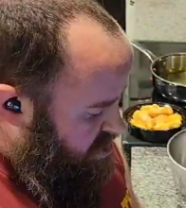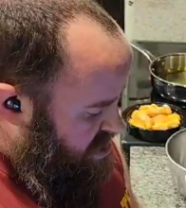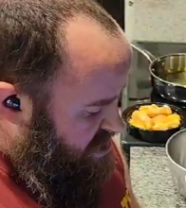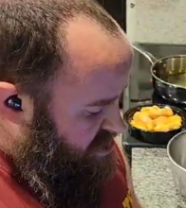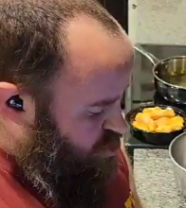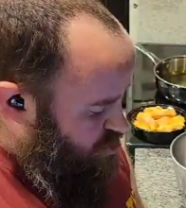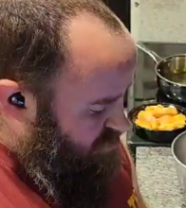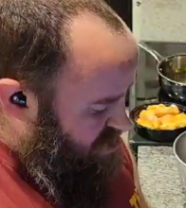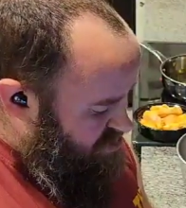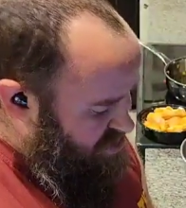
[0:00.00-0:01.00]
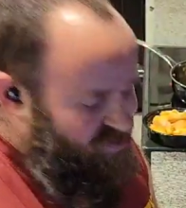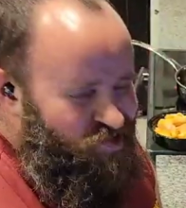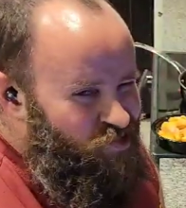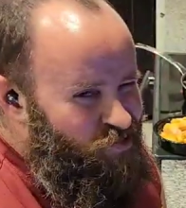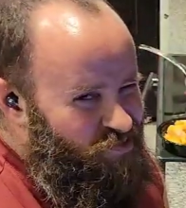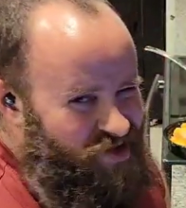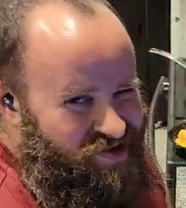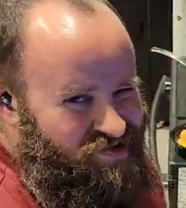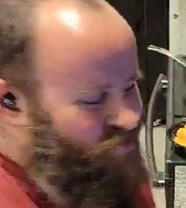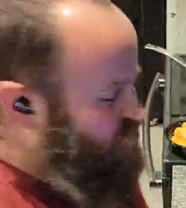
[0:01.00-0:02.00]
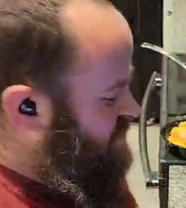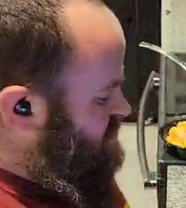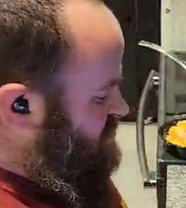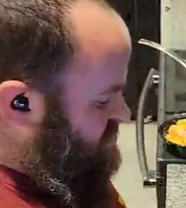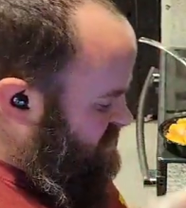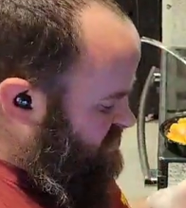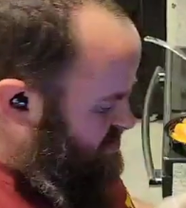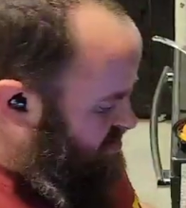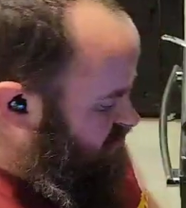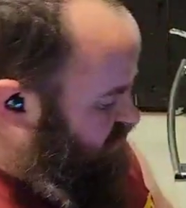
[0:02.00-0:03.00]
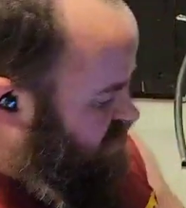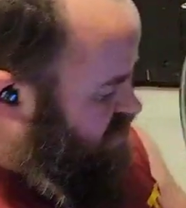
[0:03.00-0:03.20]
and the shrimp takes like two minutes. It's easy.